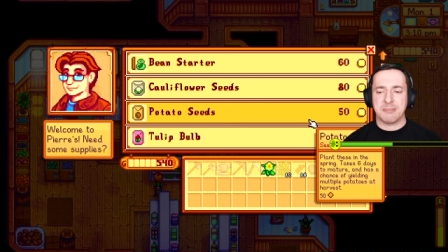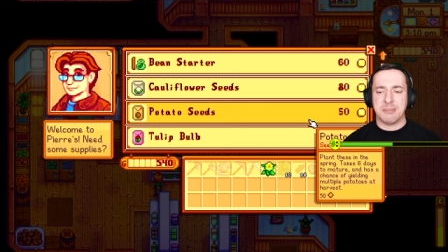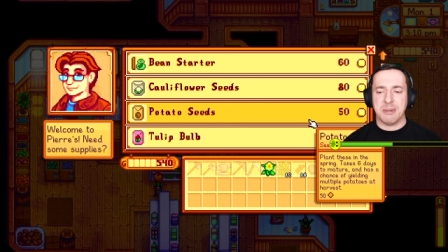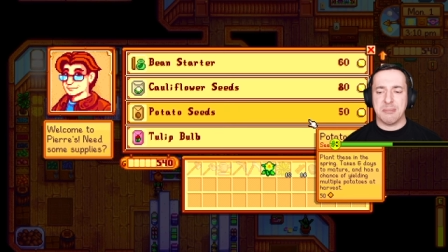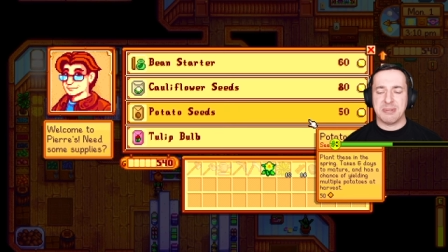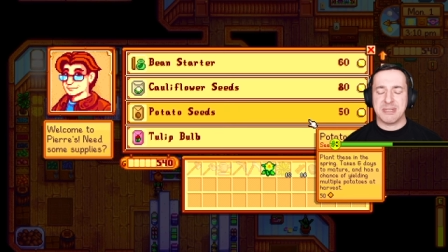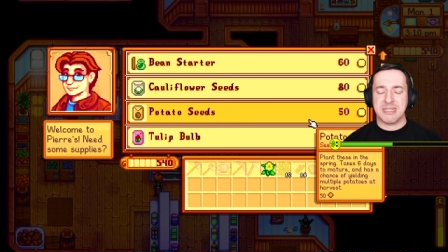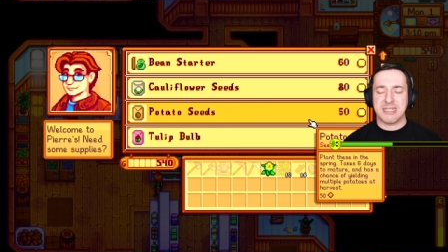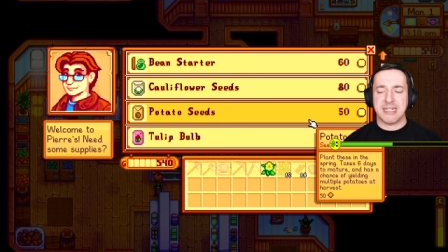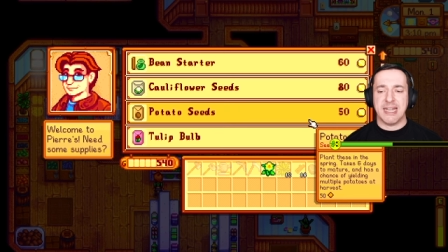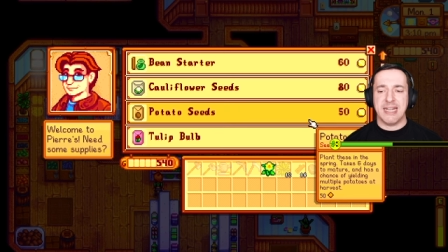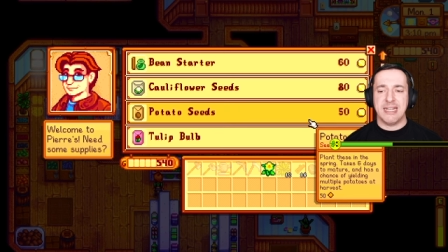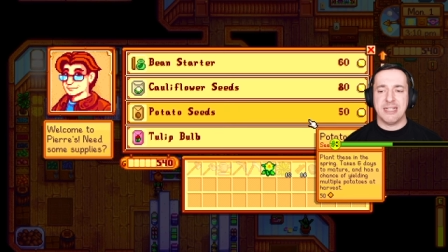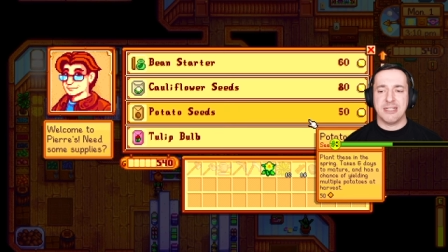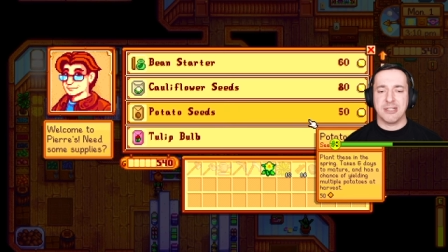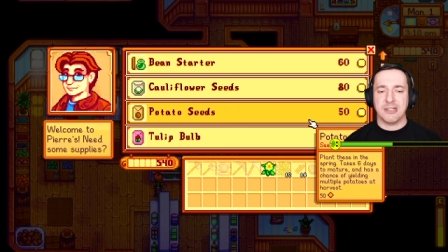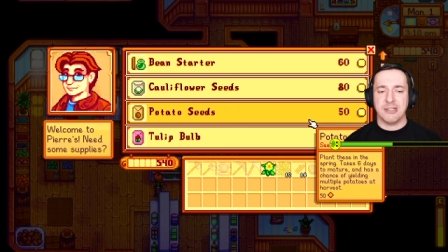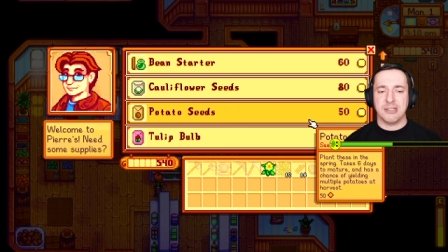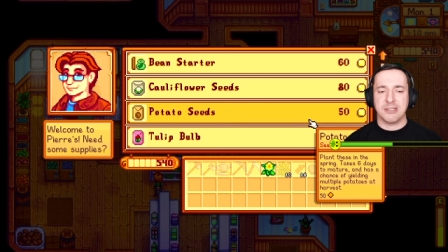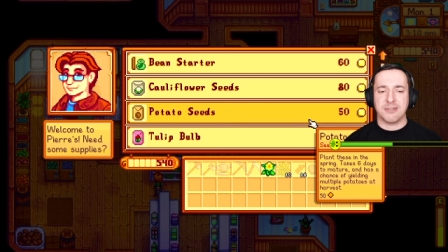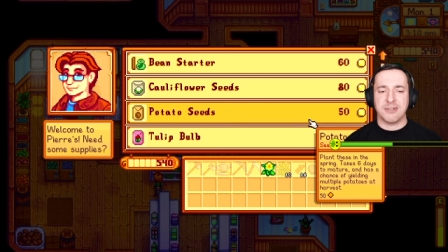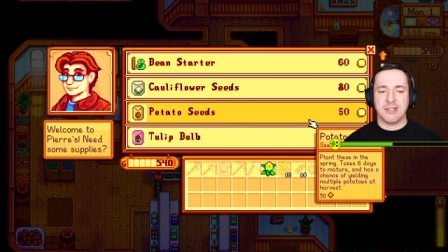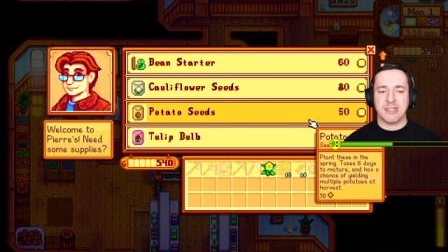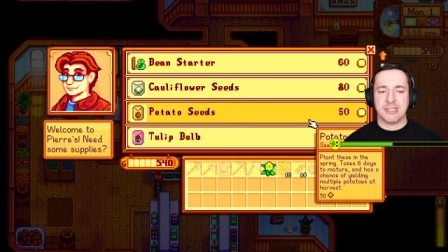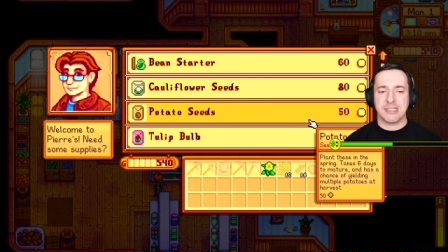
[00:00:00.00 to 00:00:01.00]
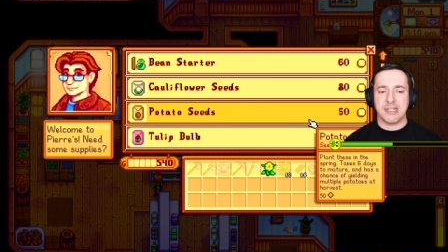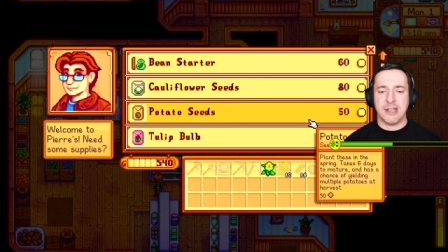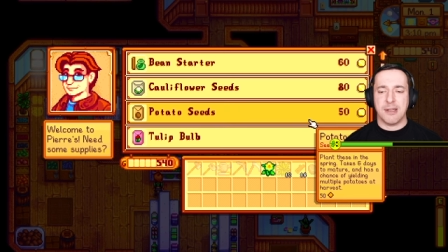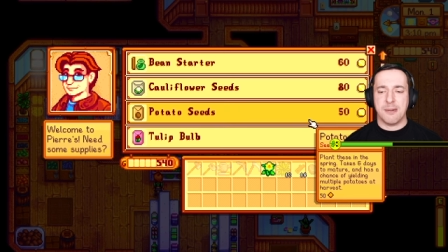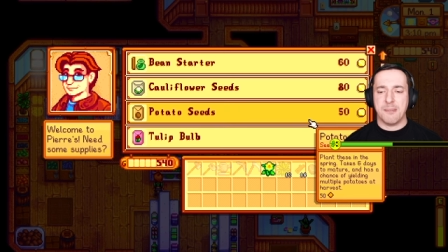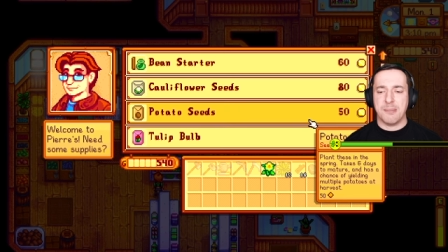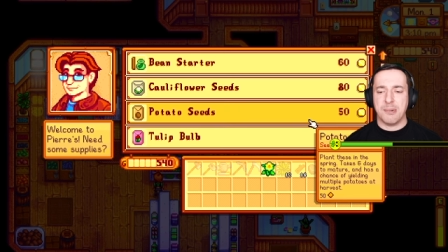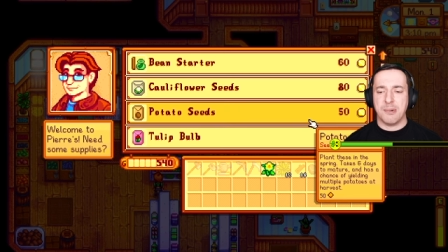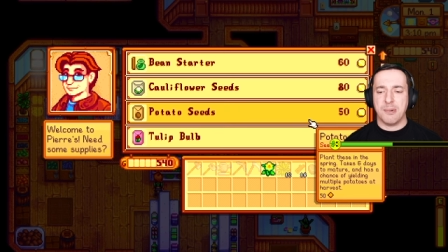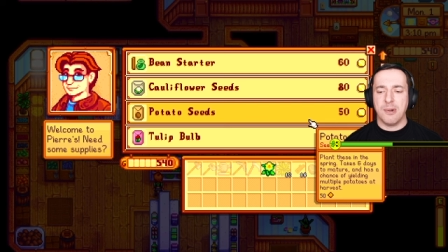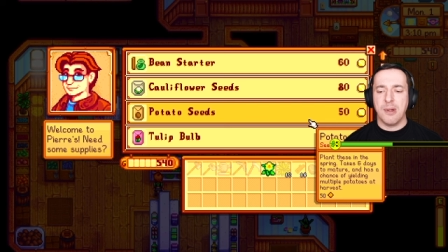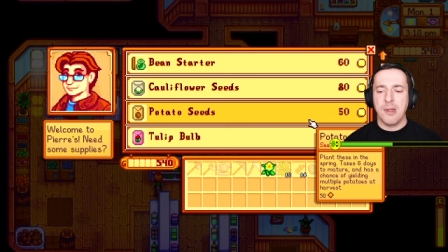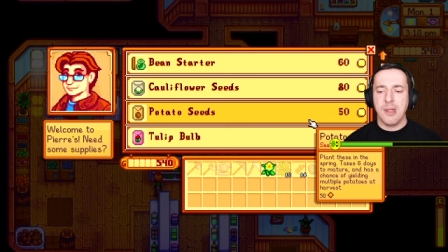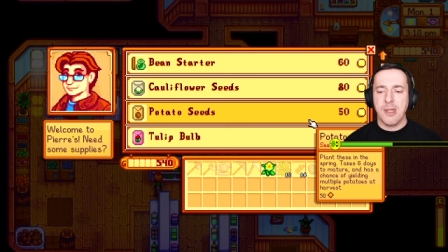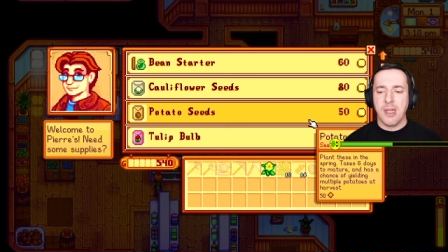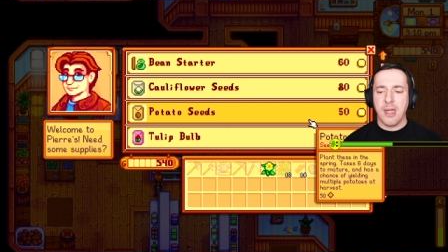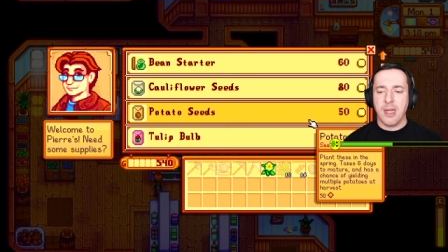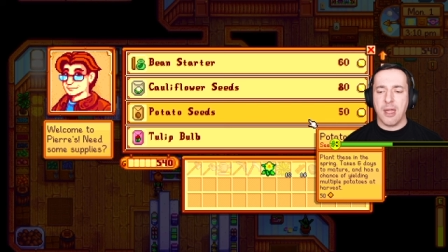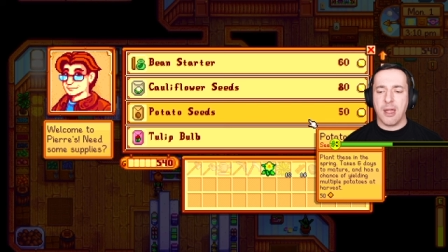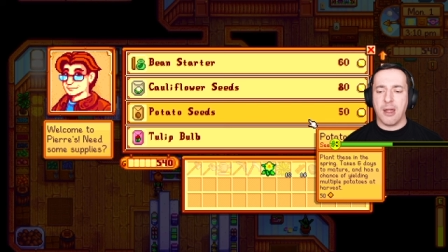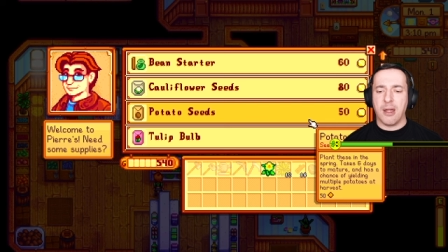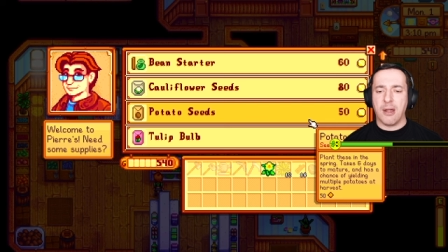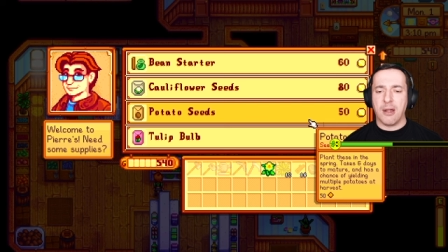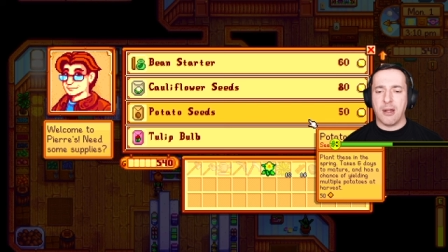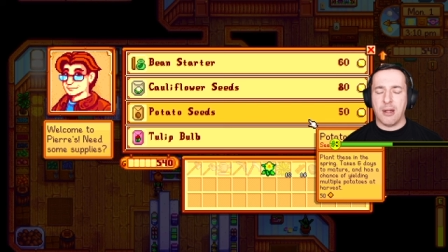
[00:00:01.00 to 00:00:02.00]
But potatoes, for example,
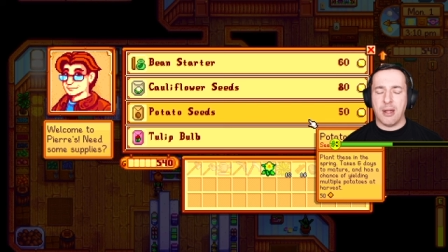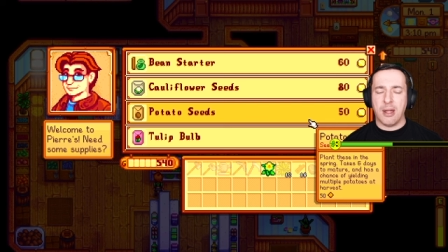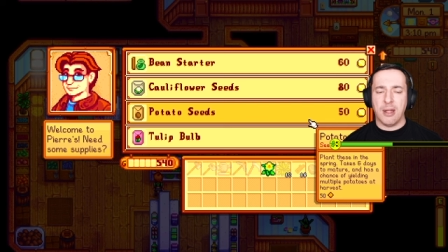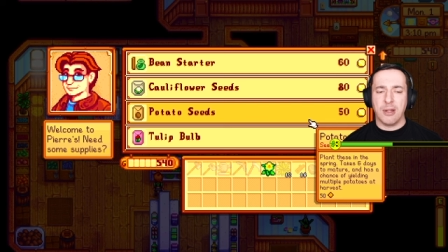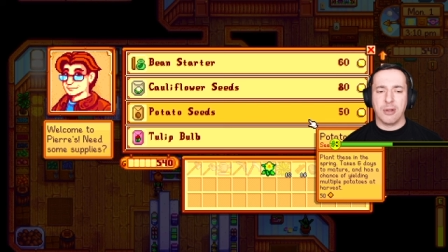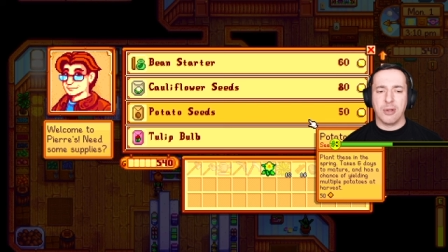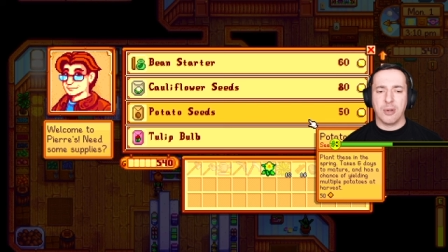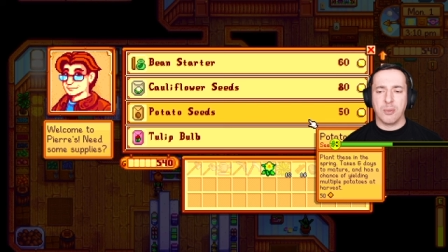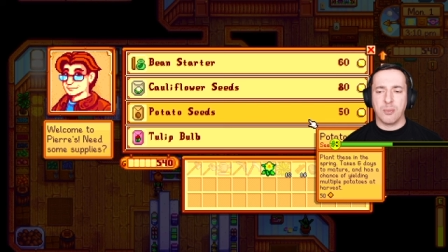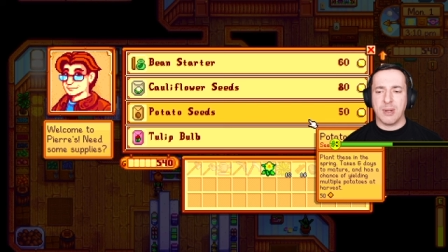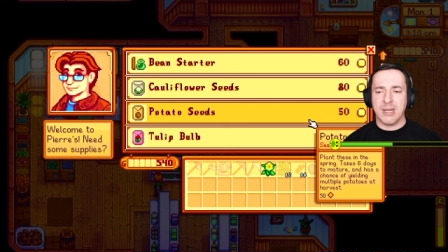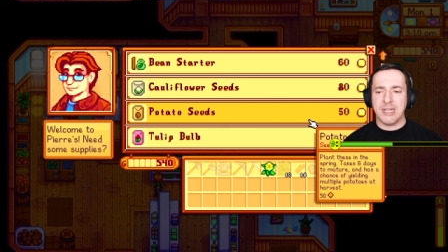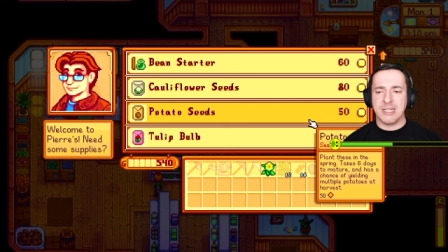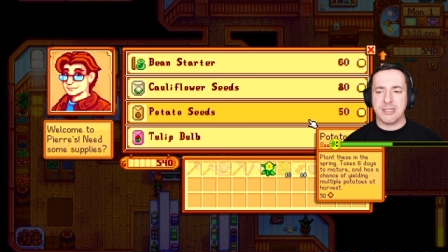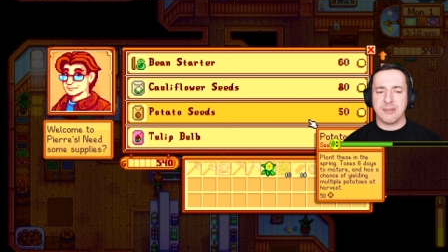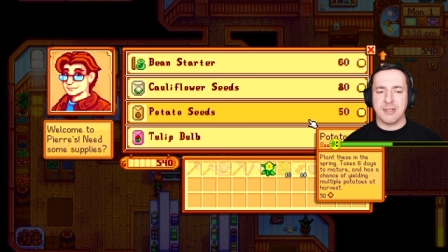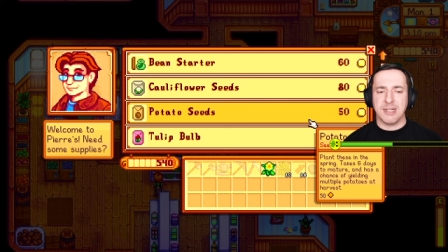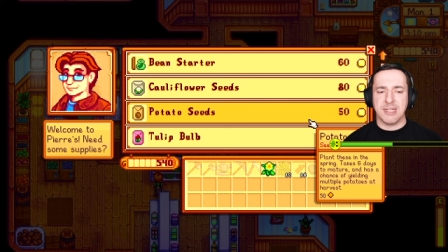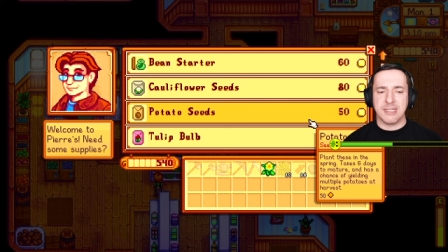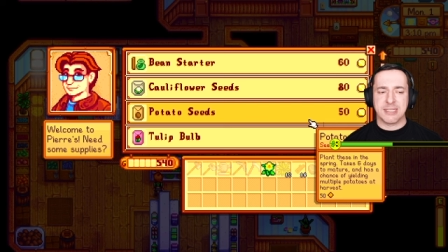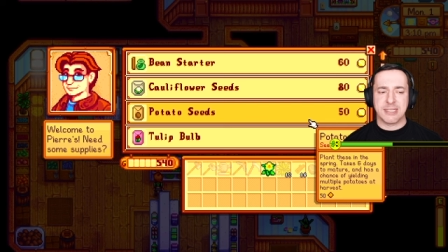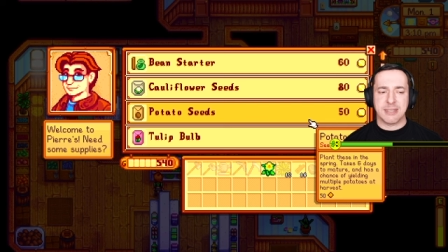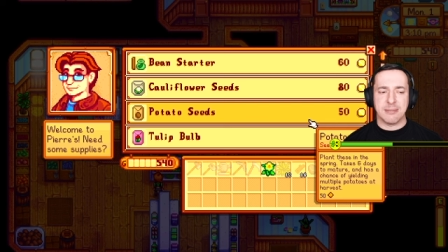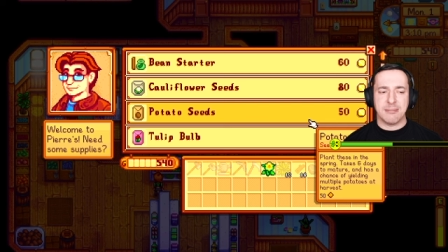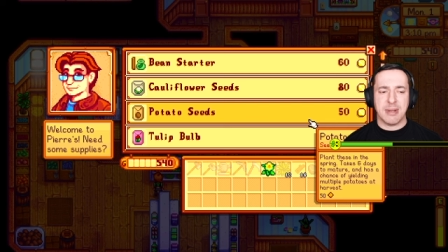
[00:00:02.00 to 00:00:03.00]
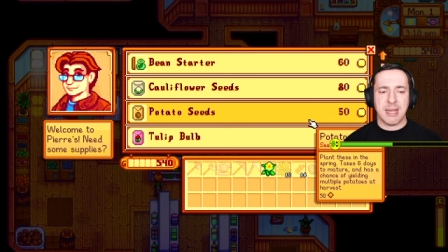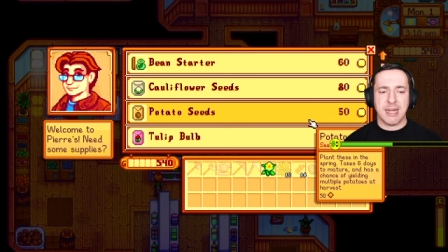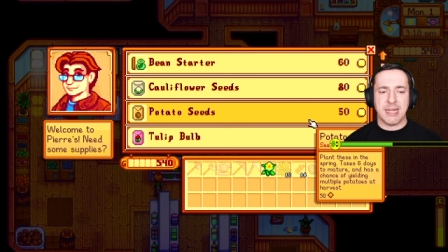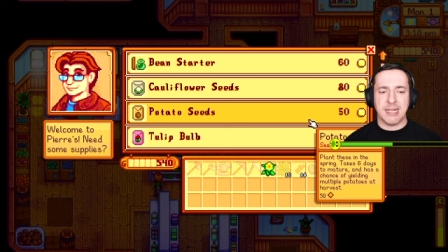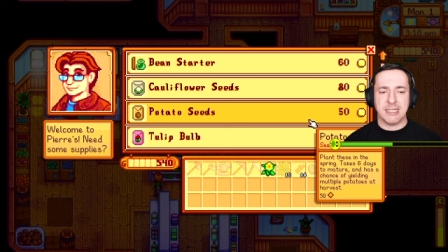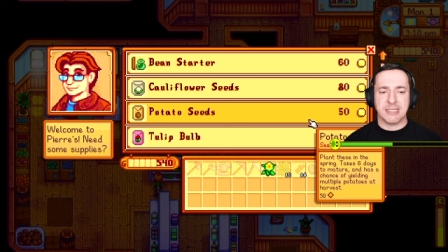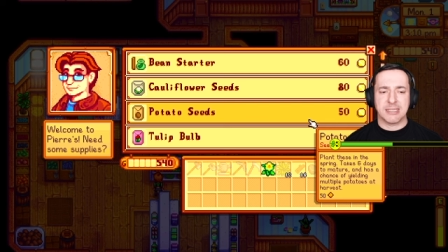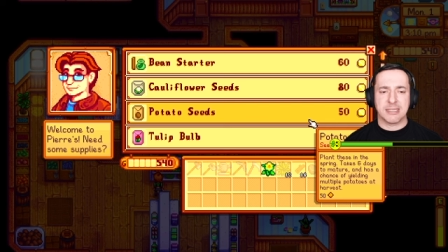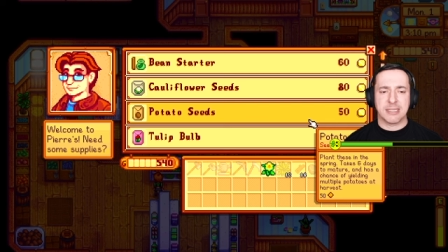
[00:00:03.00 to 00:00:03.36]
are a good way to earn some money.